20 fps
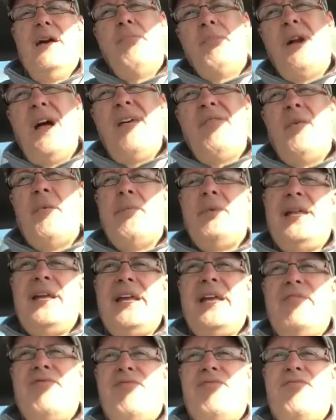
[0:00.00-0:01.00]

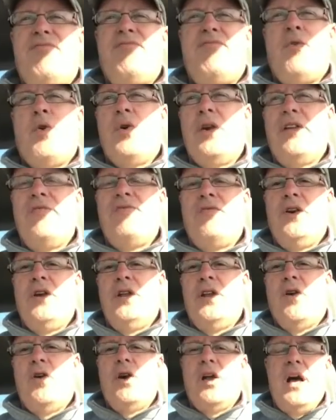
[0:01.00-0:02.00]
probably 40
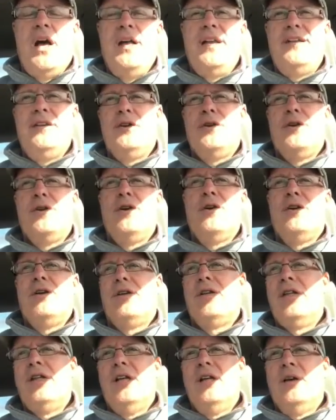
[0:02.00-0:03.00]
foot or
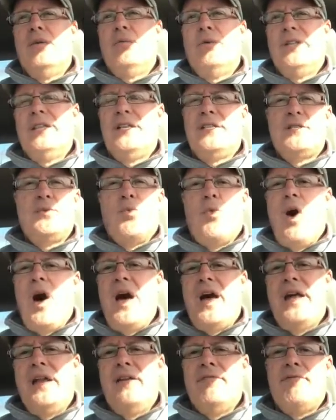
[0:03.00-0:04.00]
under, with as
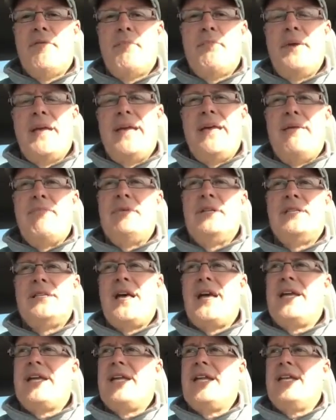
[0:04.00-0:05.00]
wide of a beam as
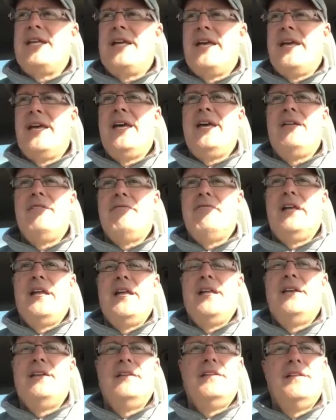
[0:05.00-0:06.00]
I can get.
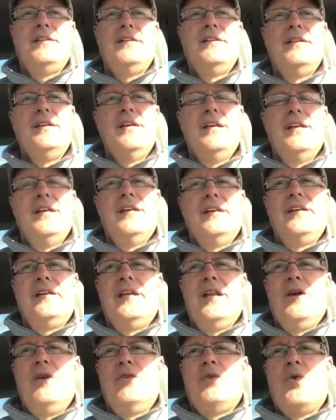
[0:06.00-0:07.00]
And,
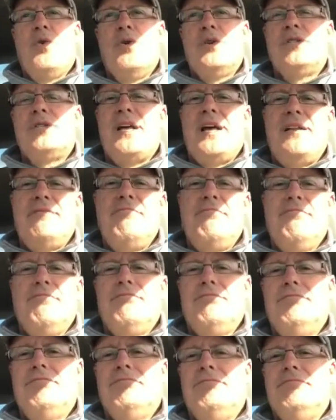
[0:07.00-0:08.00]
you know, of course, I
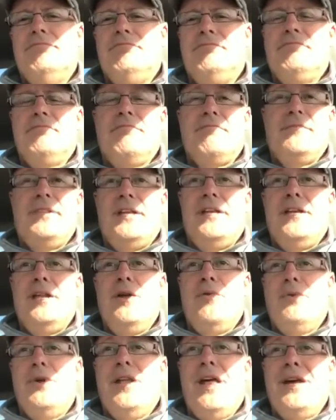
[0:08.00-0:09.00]

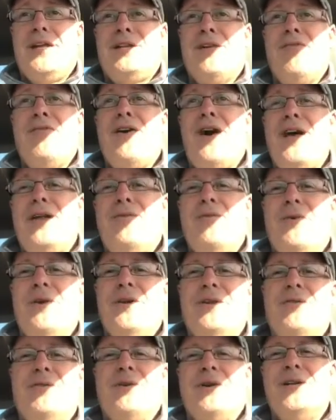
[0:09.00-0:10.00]
would like to buy
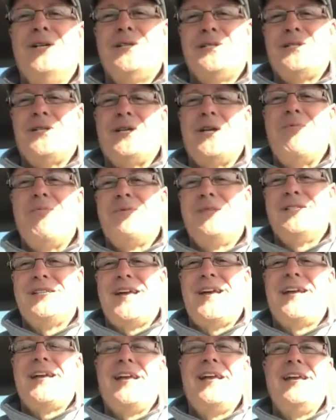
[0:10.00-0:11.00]
one for as cheap as
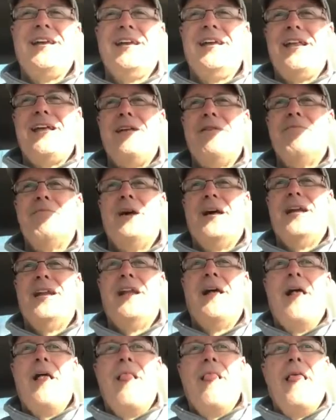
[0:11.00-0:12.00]
I can get it. But
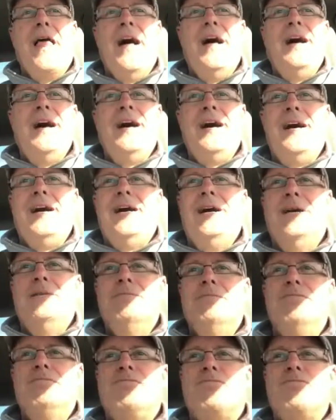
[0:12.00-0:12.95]
I